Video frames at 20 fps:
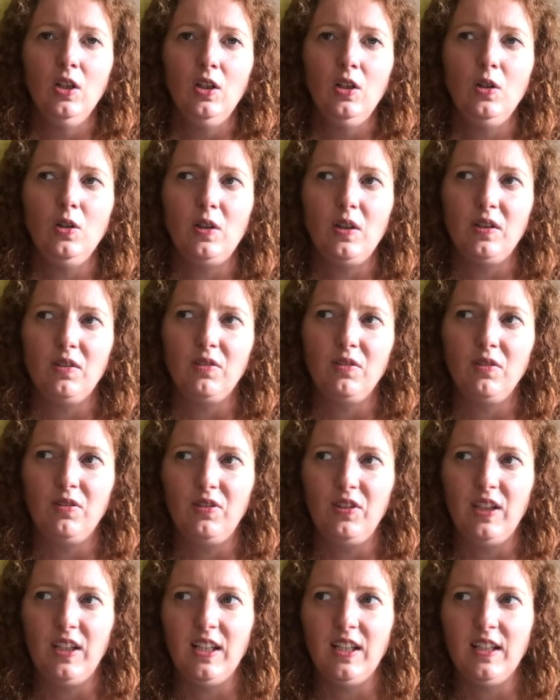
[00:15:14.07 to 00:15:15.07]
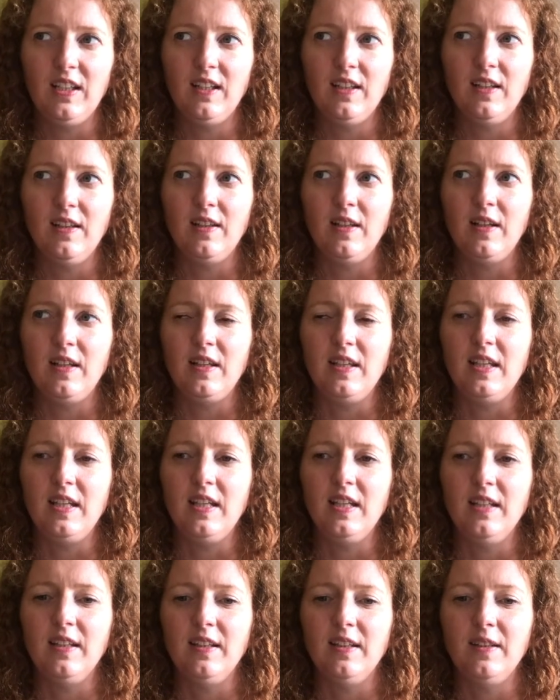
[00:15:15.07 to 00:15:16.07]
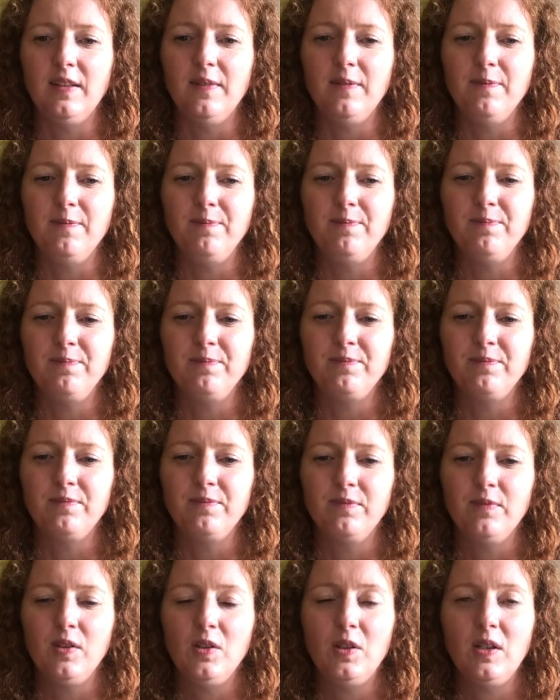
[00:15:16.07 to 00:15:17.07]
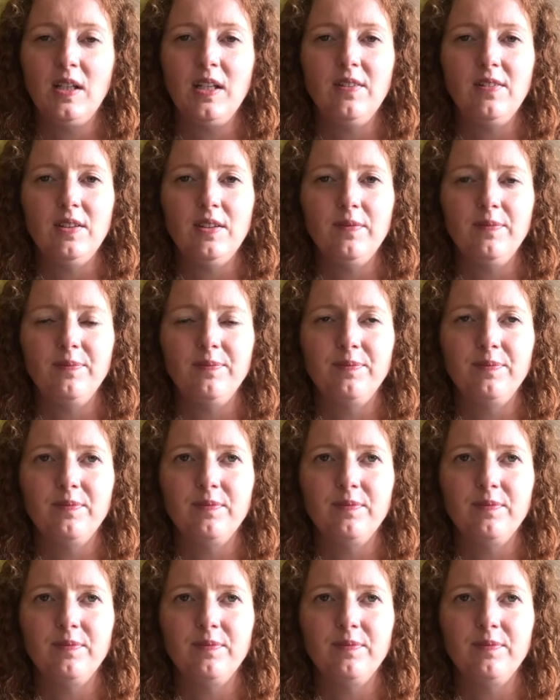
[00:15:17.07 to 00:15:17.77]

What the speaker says: You can feel you can even,